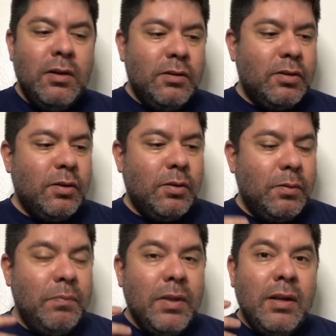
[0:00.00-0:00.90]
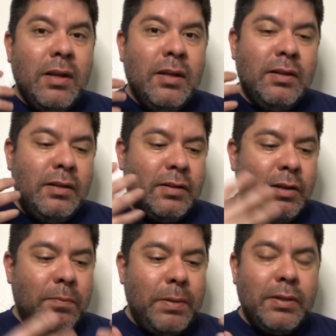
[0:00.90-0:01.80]
So this
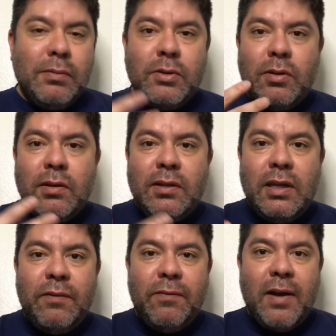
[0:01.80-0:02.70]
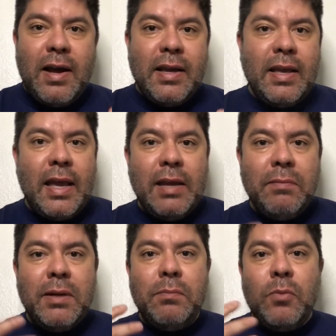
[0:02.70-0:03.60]
could be some sort of DeFi
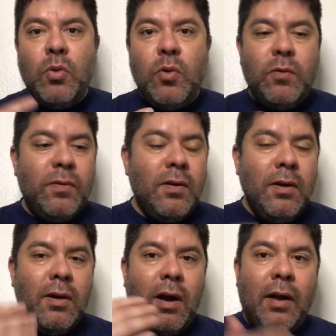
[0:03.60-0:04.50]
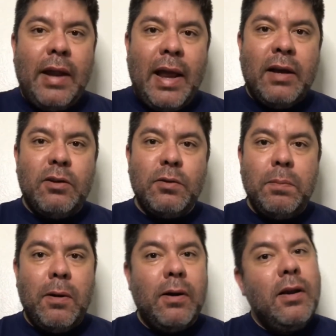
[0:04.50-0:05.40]
gaming move on Ankr's
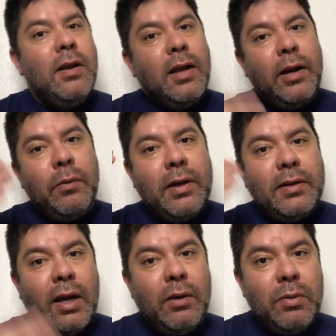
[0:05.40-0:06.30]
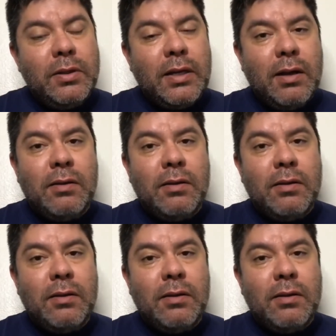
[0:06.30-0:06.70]
part. Anyway, time will tell.